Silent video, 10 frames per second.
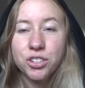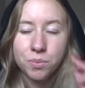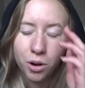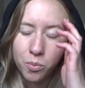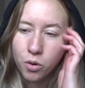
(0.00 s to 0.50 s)

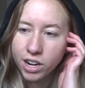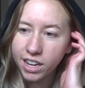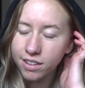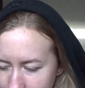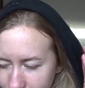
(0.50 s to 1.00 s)
tomorrow
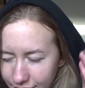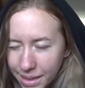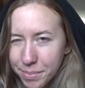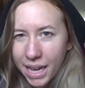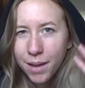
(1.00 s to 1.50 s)
morning because
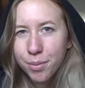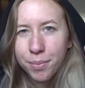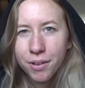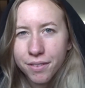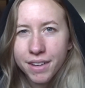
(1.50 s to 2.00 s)
I'm
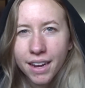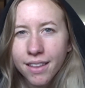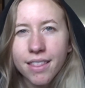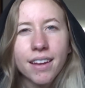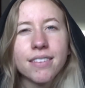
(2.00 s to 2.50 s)
capable of getting
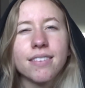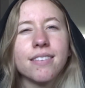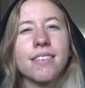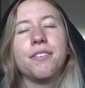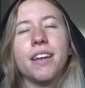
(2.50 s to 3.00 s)

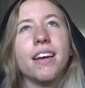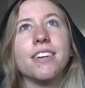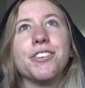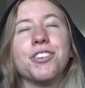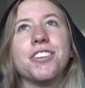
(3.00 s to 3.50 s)
things
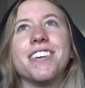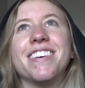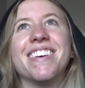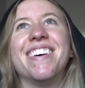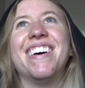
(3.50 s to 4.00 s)
finished.
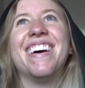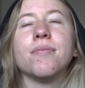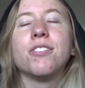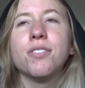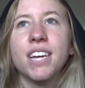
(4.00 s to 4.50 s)

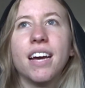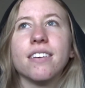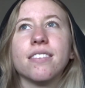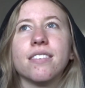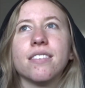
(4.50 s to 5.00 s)
So
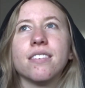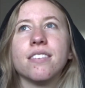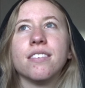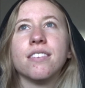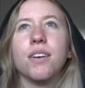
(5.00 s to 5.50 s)
yes,
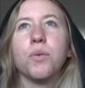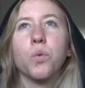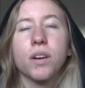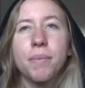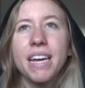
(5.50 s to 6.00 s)

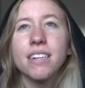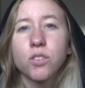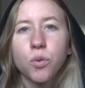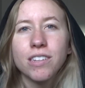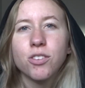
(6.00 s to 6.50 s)
we're making
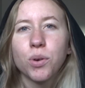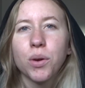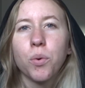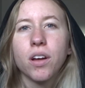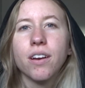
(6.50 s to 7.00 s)

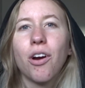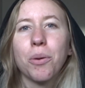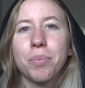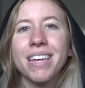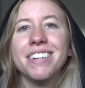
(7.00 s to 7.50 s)
2021 our
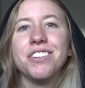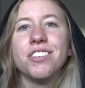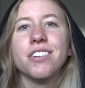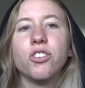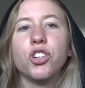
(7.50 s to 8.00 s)

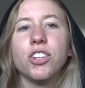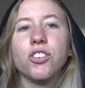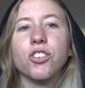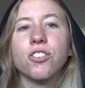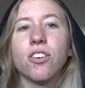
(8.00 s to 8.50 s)
bitch. She's
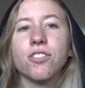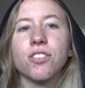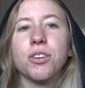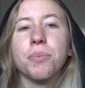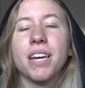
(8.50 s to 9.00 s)
just also
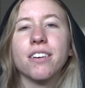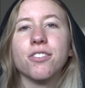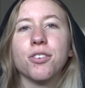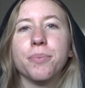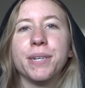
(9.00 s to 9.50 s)
gonna make us
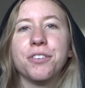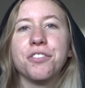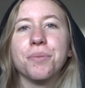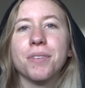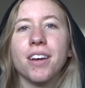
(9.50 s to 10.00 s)
her bitch
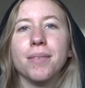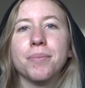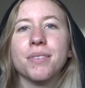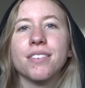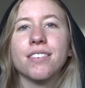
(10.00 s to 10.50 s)

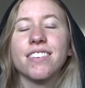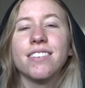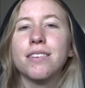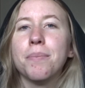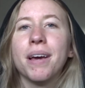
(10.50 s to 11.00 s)
sometimes. It's
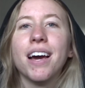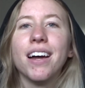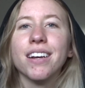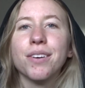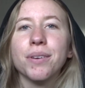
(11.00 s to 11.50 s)
a
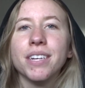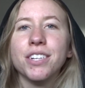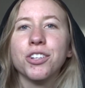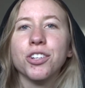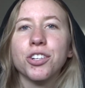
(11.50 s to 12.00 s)
symbiotic
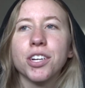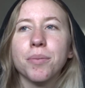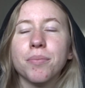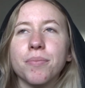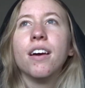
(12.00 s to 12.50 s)
relationship.